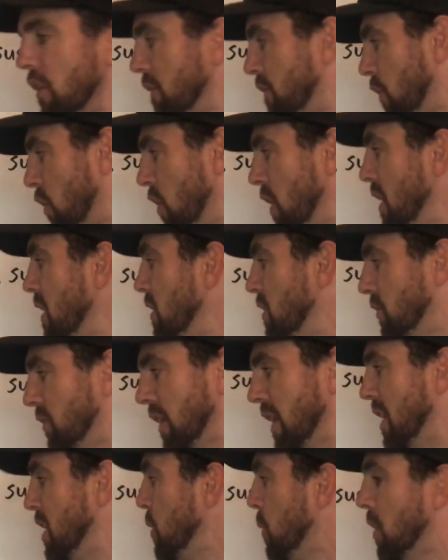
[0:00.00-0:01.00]
for
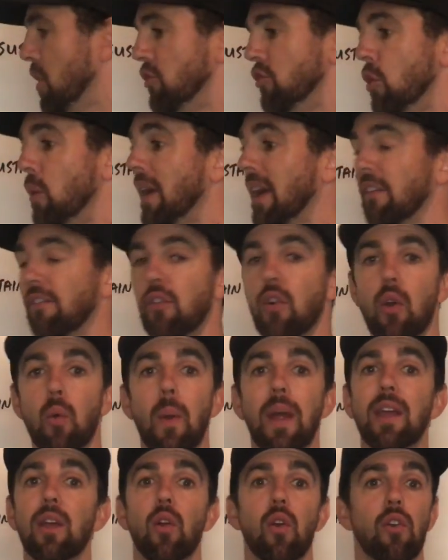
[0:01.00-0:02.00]
just anyone doing it for a
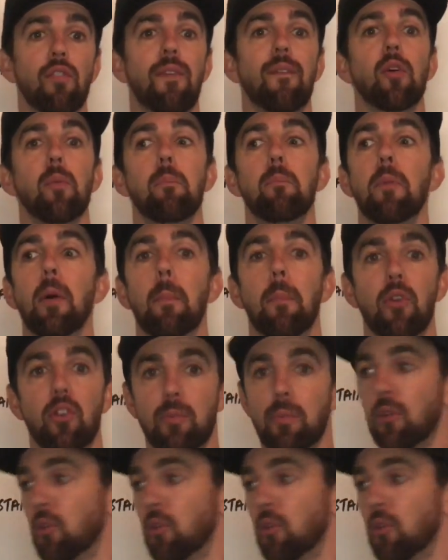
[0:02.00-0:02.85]
regular, from a member's